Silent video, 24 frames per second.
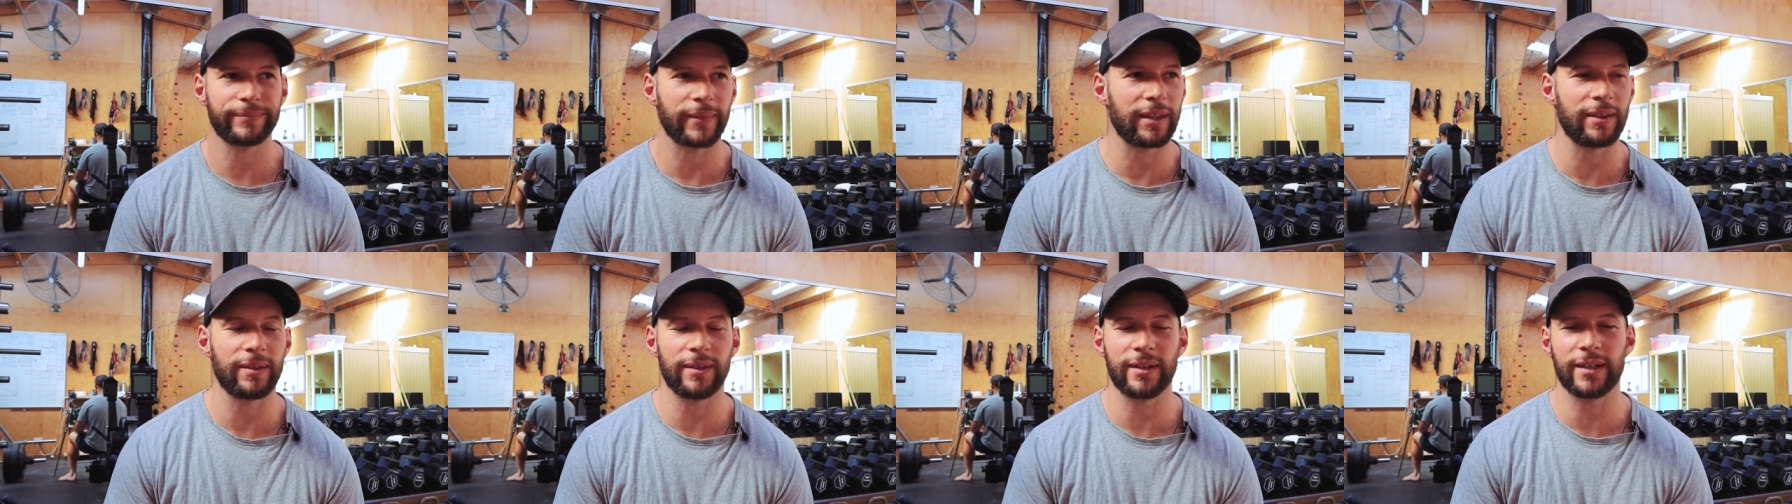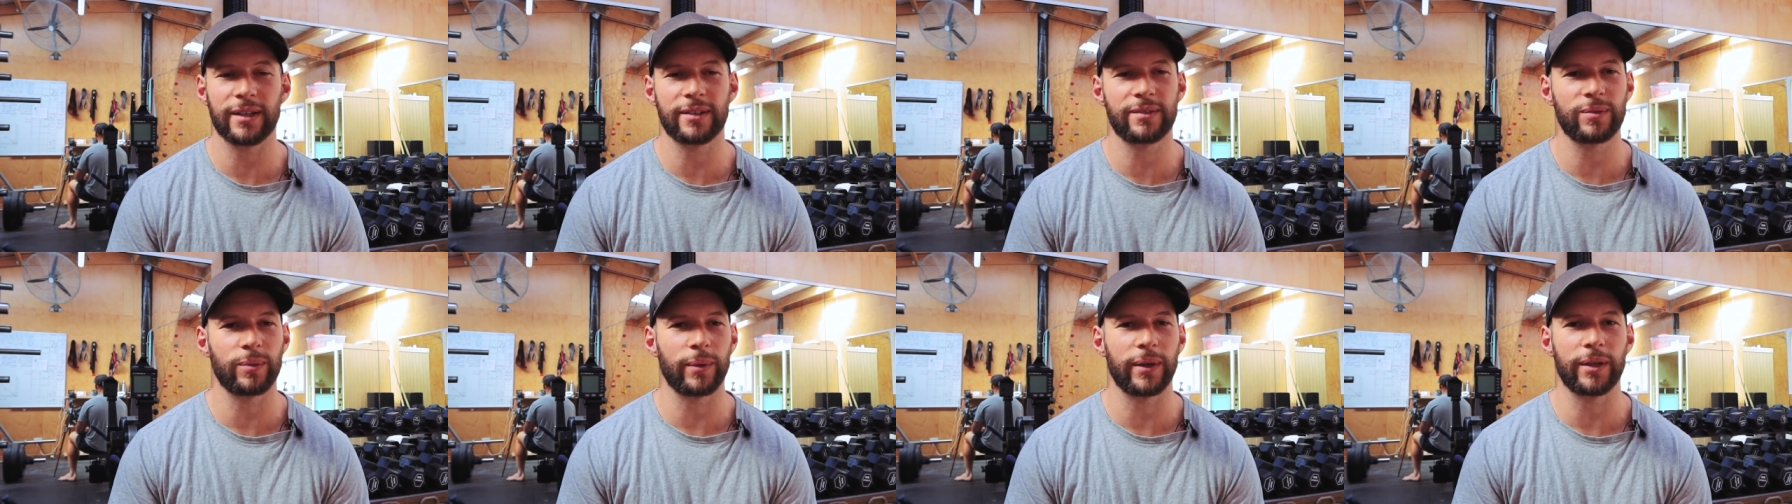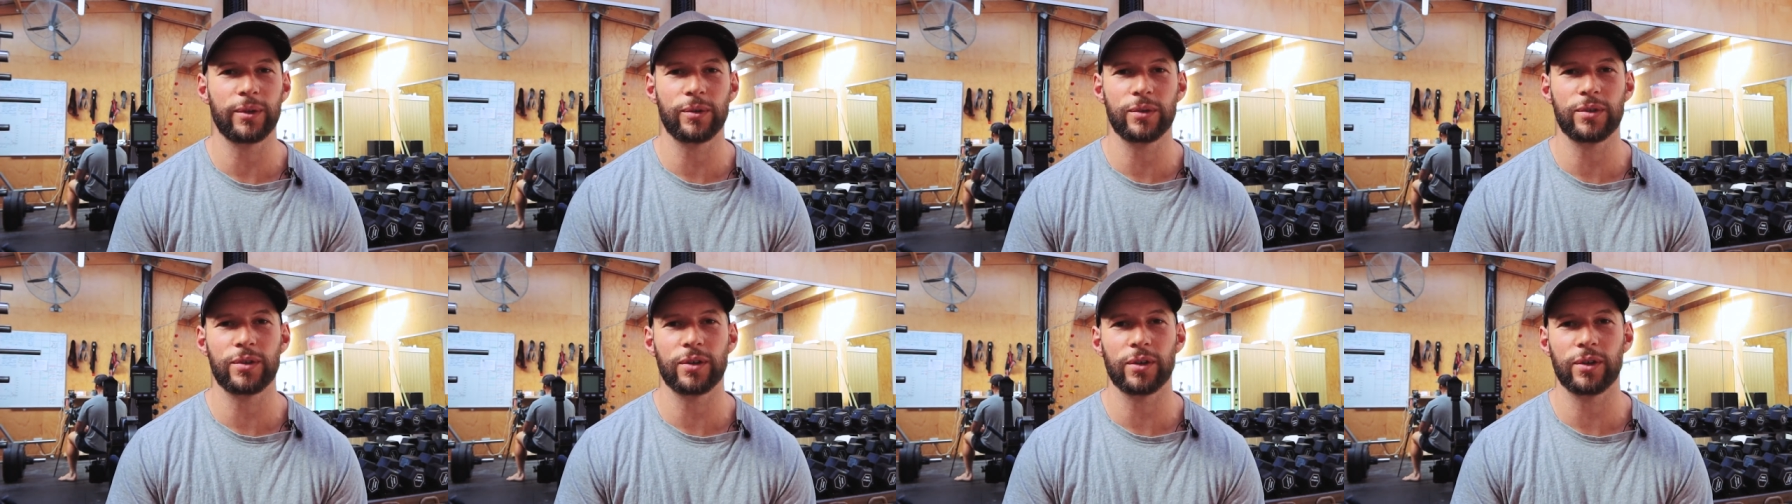in the next
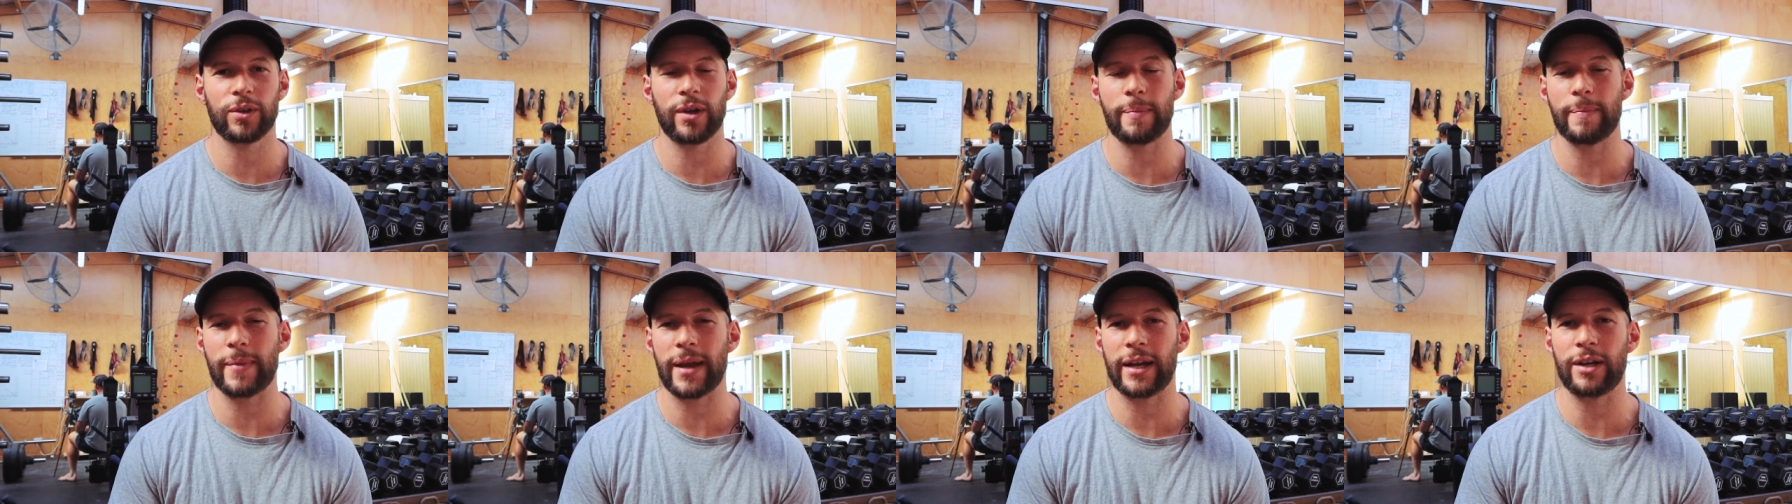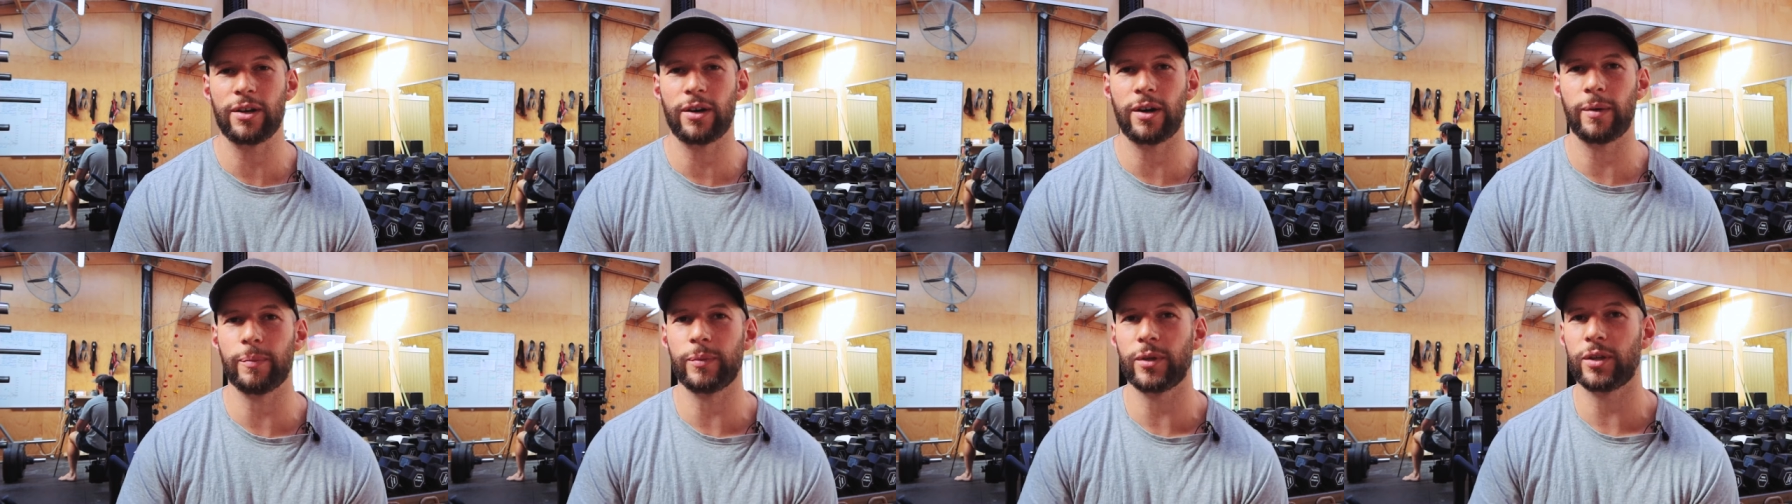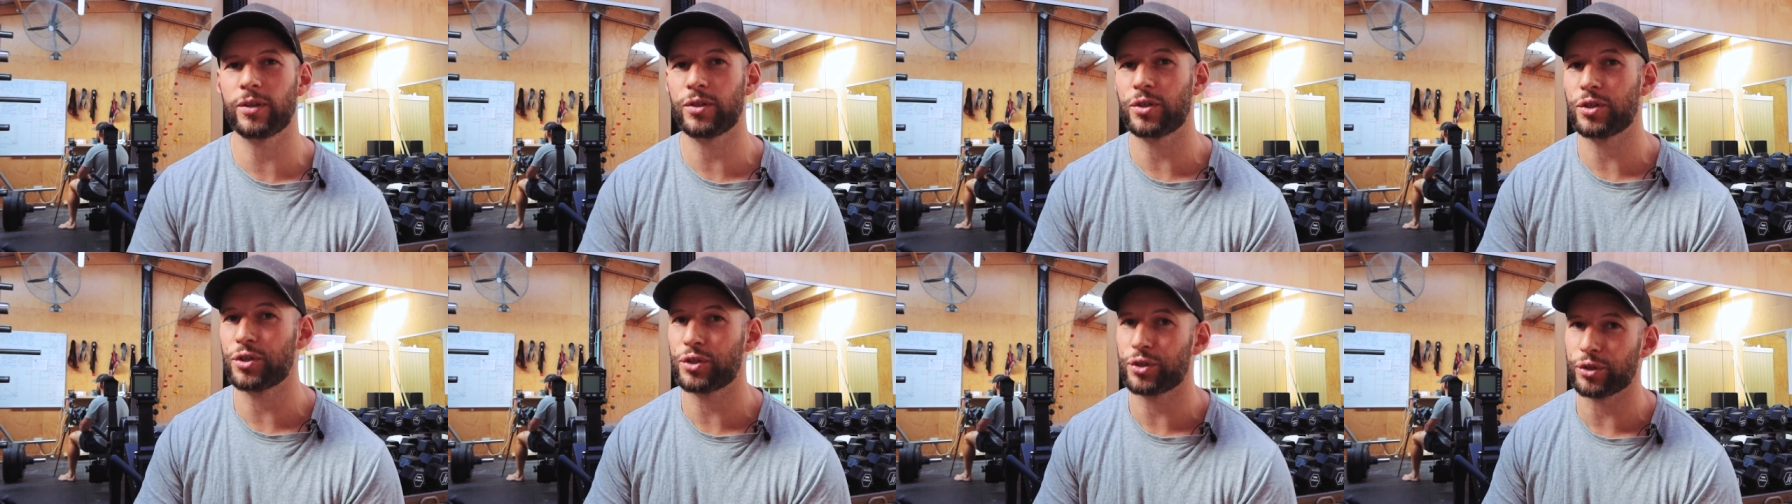week or two. I may not, I'm not too